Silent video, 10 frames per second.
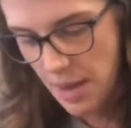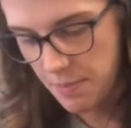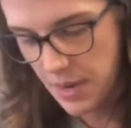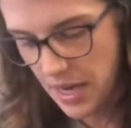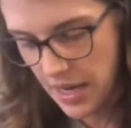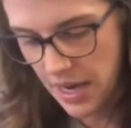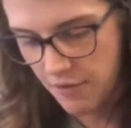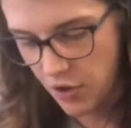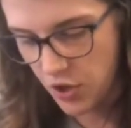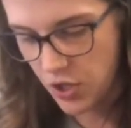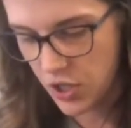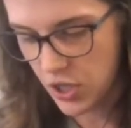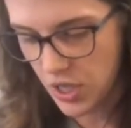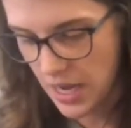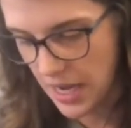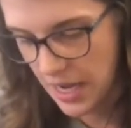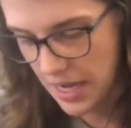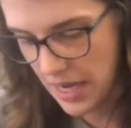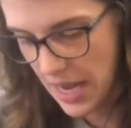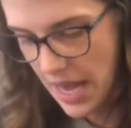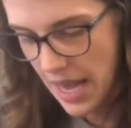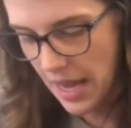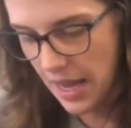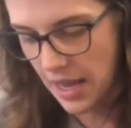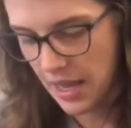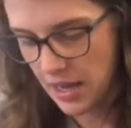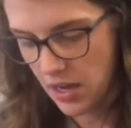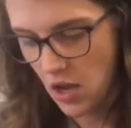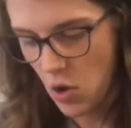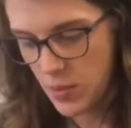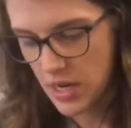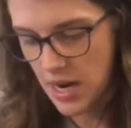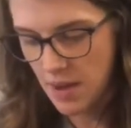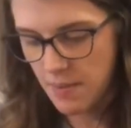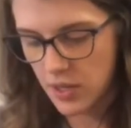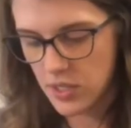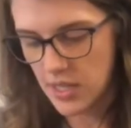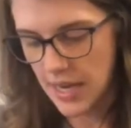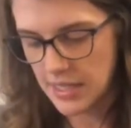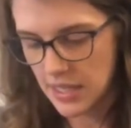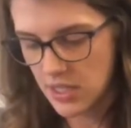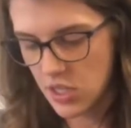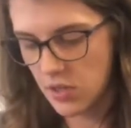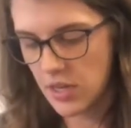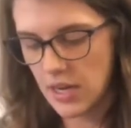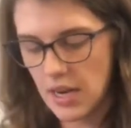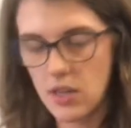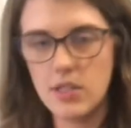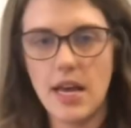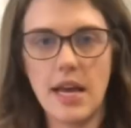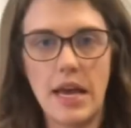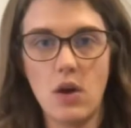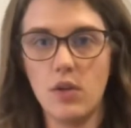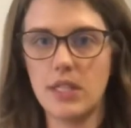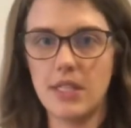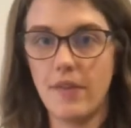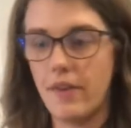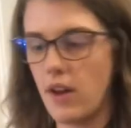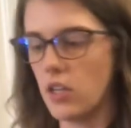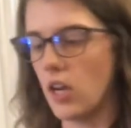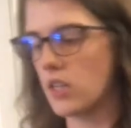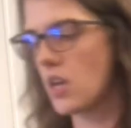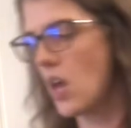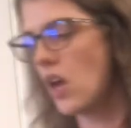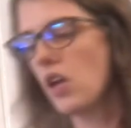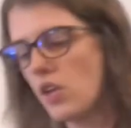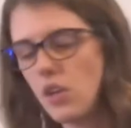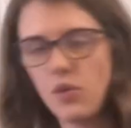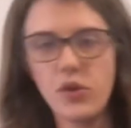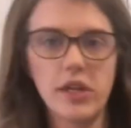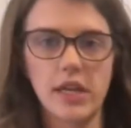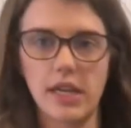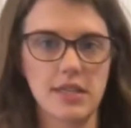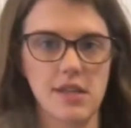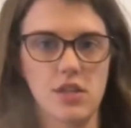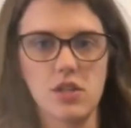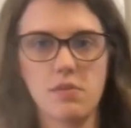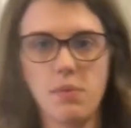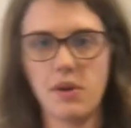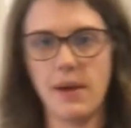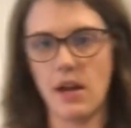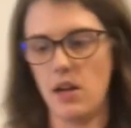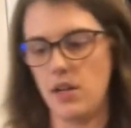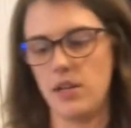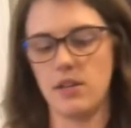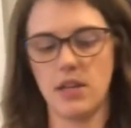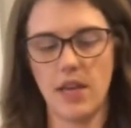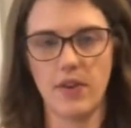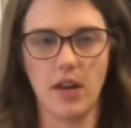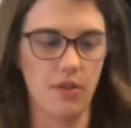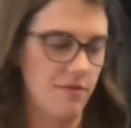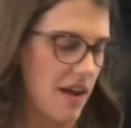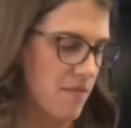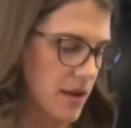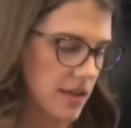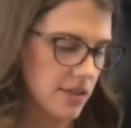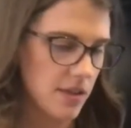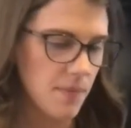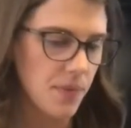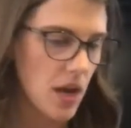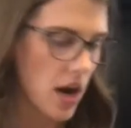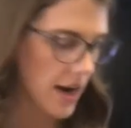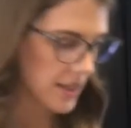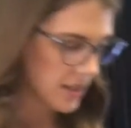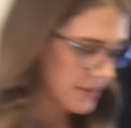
But if you're cooking it and you open it up and you slice into it and you say, oh, that's definitely not cooked, you can really easily just put it back on and give it another 5 minutes. All right, so let me